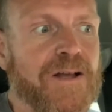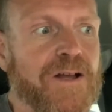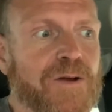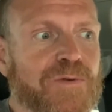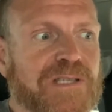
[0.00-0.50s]

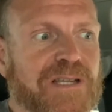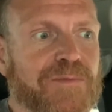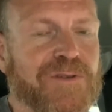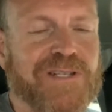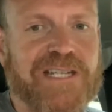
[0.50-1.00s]
with
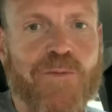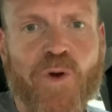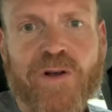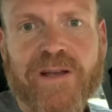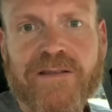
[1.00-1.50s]
some good
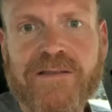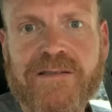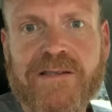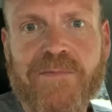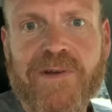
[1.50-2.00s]
teamwork and
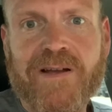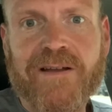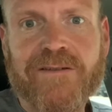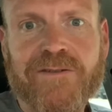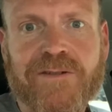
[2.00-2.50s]
some
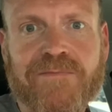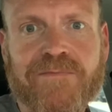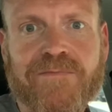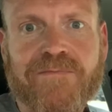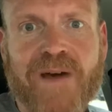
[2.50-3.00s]
uh, good
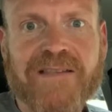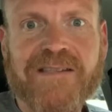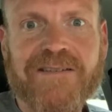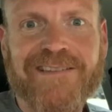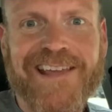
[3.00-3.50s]

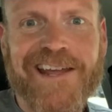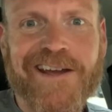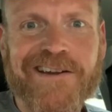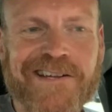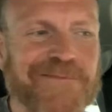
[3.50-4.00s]
medicine, they
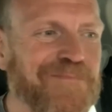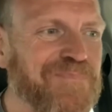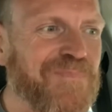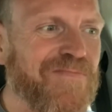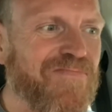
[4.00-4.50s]
uh,
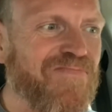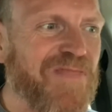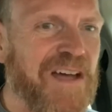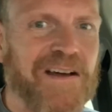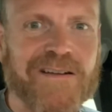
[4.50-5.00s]

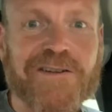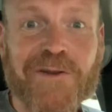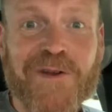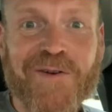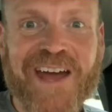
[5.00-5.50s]
uh gonna
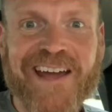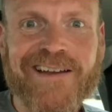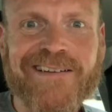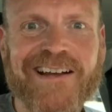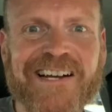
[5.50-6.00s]
be okay.
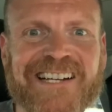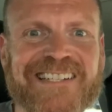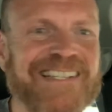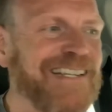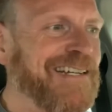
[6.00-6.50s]
Uh,
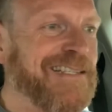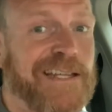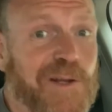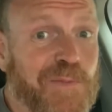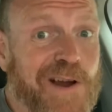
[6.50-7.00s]
say
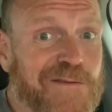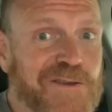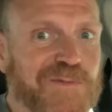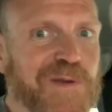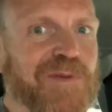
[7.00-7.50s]
a little prayer for
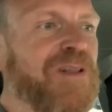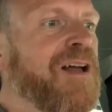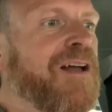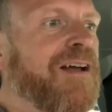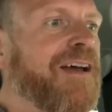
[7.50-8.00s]
those people.
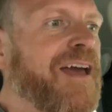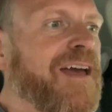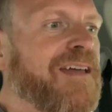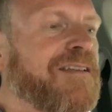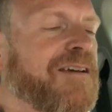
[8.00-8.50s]

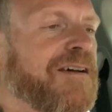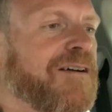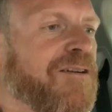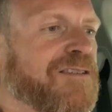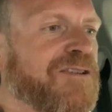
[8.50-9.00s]
And uh,
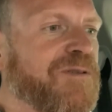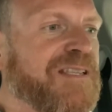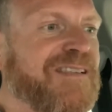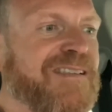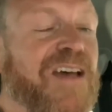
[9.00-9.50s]
also
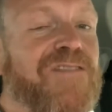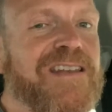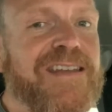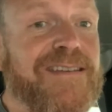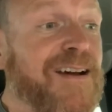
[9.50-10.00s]
it's
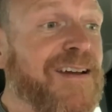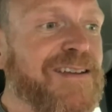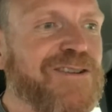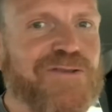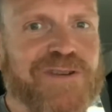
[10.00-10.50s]

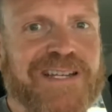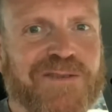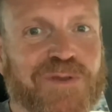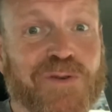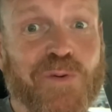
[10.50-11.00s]
79 degrees
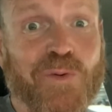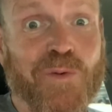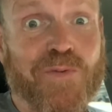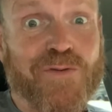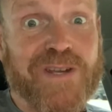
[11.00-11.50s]
with a cool
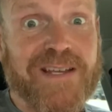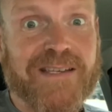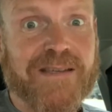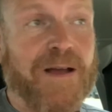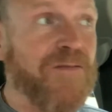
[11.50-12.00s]

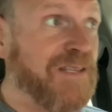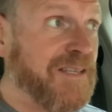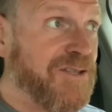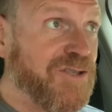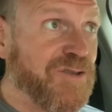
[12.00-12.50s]
breeze.
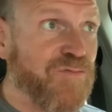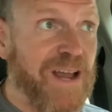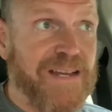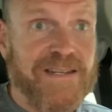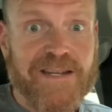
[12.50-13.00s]
Obviously it just
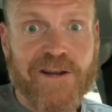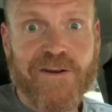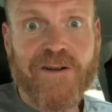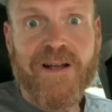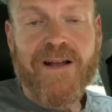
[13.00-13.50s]
rained
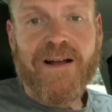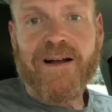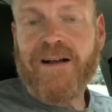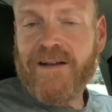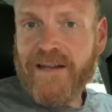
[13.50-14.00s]
here
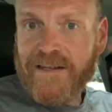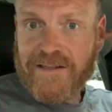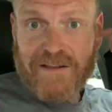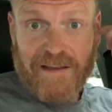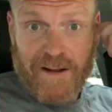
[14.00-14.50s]
uh, and
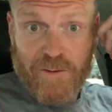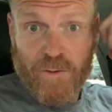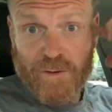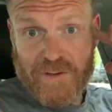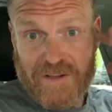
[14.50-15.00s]
it's a lot
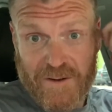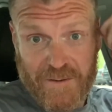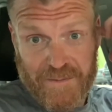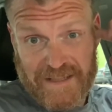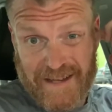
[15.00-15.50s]
cooler. So
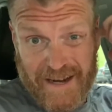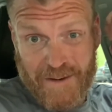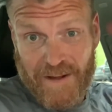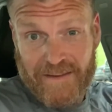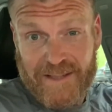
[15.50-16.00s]
I'm excited
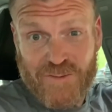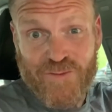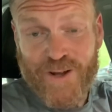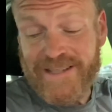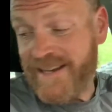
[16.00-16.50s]
about this
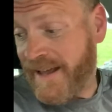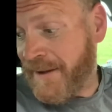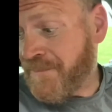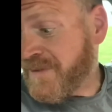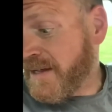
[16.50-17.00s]
run
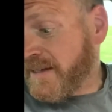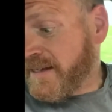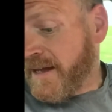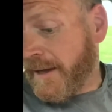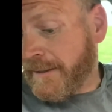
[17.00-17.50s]
today.
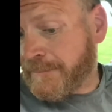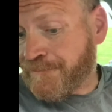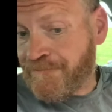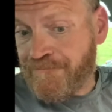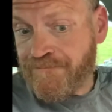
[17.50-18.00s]

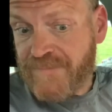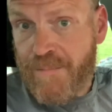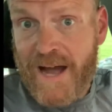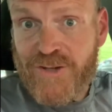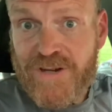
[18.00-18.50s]
Um, I'm
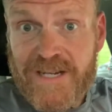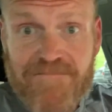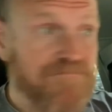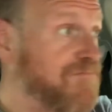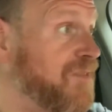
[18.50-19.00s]

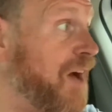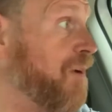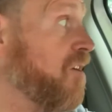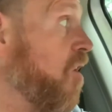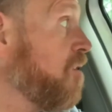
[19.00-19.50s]
hydrated, got
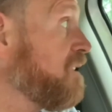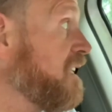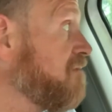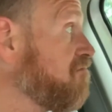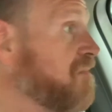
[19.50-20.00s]
my carbs
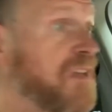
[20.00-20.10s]
in.